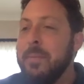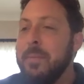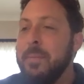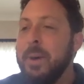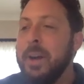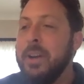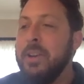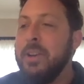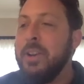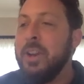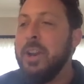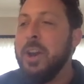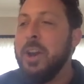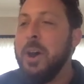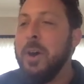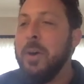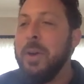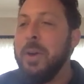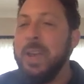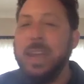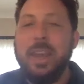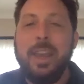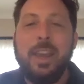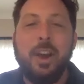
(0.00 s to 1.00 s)
But, you know,
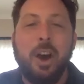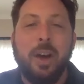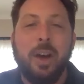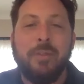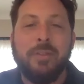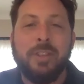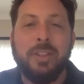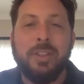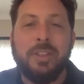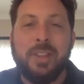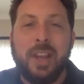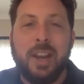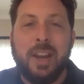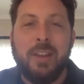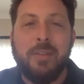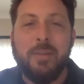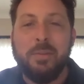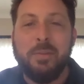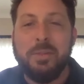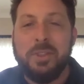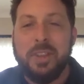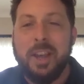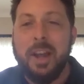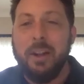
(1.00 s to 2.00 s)
he, he often said of
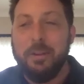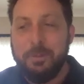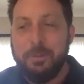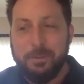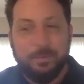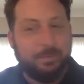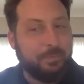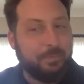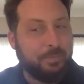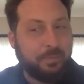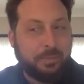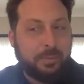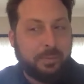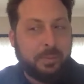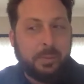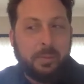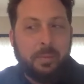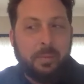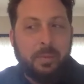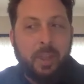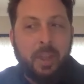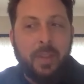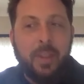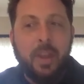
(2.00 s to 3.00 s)
himself,
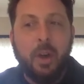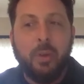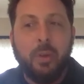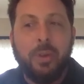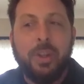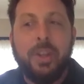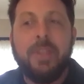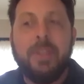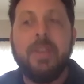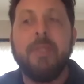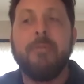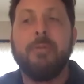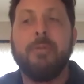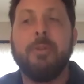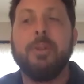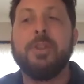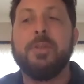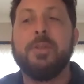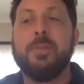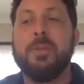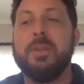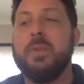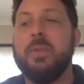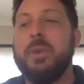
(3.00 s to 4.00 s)
the only
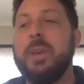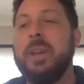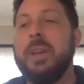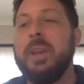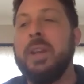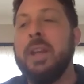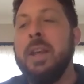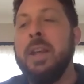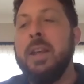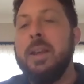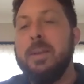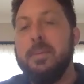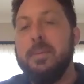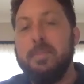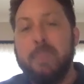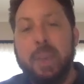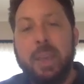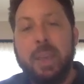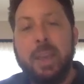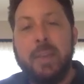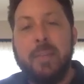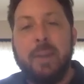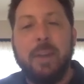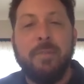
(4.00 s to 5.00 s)
difference between
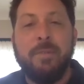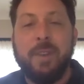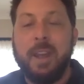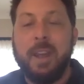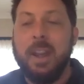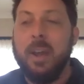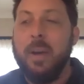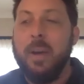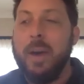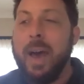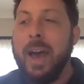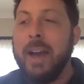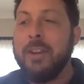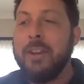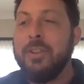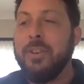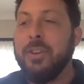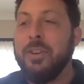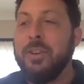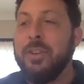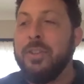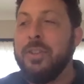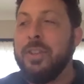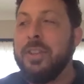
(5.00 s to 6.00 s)
me and my fellow
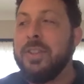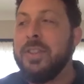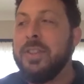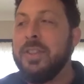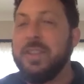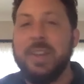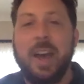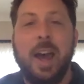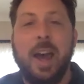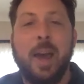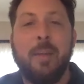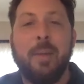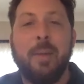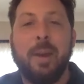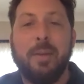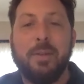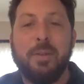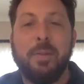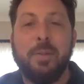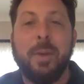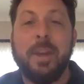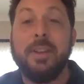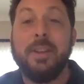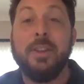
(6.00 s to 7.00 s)
actors is the time I've
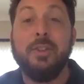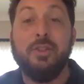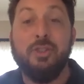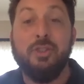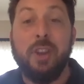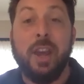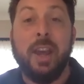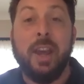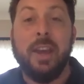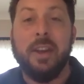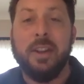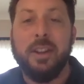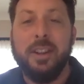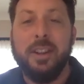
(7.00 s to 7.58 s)
spent in jail.